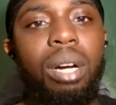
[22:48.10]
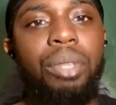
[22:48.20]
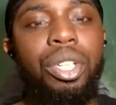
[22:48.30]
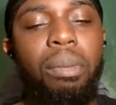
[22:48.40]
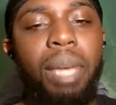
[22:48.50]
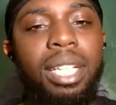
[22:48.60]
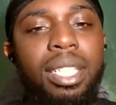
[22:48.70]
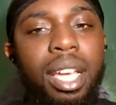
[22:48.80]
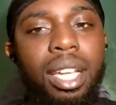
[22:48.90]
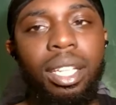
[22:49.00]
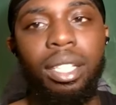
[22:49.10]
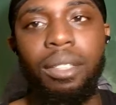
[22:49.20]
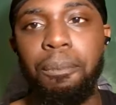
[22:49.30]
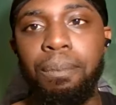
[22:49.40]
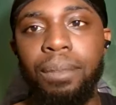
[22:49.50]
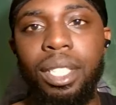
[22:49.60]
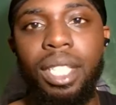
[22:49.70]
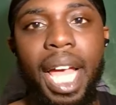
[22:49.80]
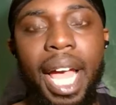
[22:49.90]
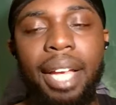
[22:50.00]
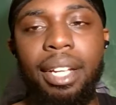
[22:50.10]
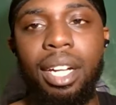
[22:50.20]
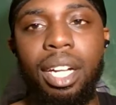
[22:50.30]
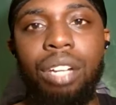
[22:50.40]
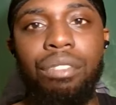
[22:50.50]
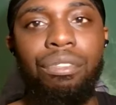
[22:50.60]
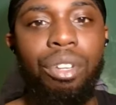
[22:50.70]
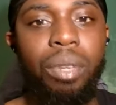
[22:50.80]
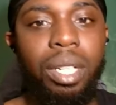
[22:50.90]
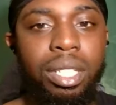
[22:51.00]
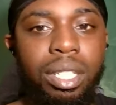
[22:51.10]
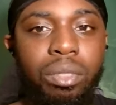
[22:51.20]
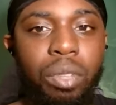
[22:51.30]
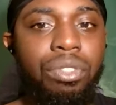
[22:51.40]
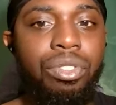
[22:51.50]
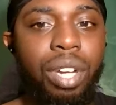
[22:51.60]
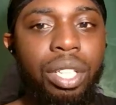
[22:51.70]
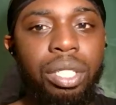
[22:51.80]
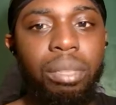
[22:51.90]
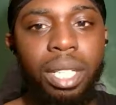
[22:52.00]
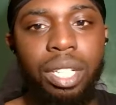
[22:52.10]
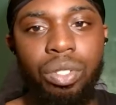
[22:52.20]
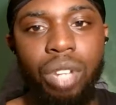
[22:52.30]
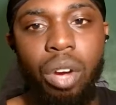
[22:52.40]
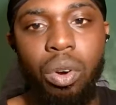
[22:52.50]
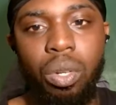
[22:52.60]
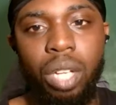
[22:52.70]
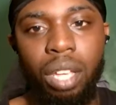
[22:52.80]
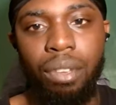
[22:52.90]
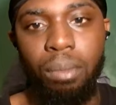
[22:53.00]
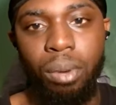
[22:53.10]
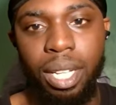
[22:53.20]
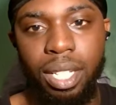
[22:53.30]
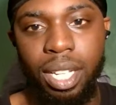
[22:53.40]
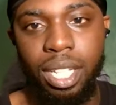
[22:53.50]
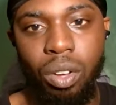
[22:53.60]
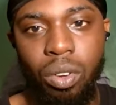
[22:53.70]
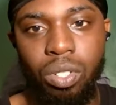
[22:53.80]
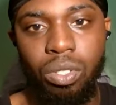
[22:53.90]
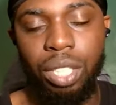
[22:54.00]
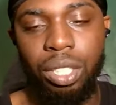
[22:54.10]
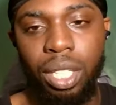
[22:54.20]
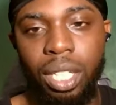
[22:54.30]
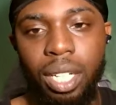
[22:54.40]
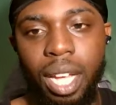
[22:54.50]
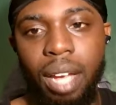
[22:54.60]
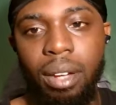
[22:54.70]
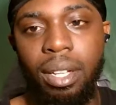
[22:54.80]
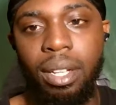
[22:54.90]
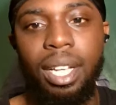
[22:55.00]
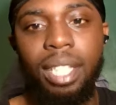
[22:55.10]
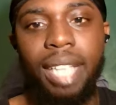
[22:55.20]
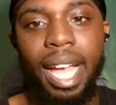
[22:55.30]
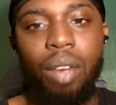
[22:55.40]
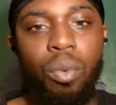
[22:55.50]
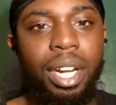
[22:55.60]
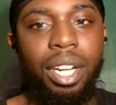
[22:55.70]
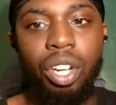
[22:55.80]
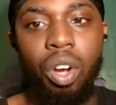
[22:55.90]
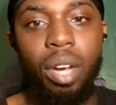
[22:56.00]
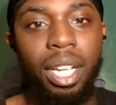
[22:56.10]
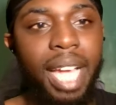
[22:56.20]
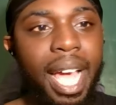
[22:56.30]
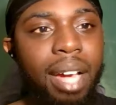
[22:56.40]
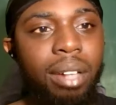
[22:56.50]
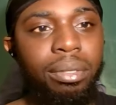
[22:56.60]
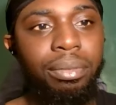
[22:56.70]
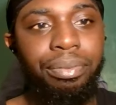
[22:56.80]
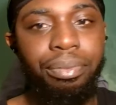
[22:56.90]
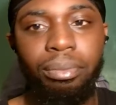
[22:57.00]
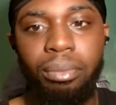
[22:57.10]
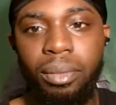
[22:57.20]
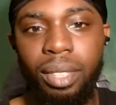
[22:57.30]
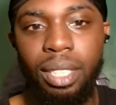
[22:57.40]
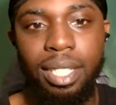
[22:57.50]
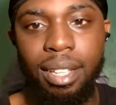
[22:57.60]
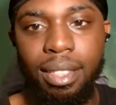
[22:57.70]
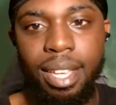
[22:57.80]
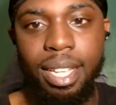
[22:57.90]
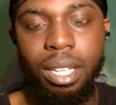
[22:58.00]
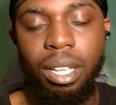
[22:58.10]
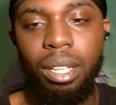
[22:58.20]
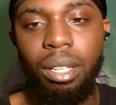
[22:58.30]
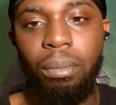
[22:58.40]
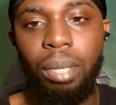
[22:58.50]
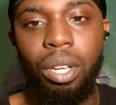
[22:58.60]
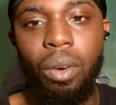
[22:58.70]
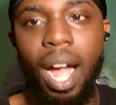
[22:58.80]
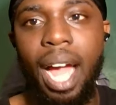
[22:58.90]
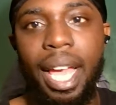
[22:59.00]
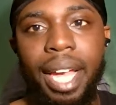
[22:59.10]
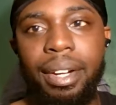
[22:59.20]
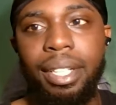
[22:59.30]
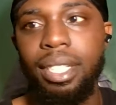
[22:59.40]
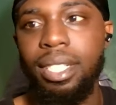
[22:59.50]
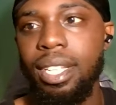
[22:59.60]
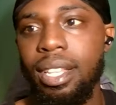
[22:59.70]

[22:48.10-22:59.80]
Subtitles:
you're maintaining that confluence with structure, because if it breaks this whole structure here now, that we're going down to this POI area to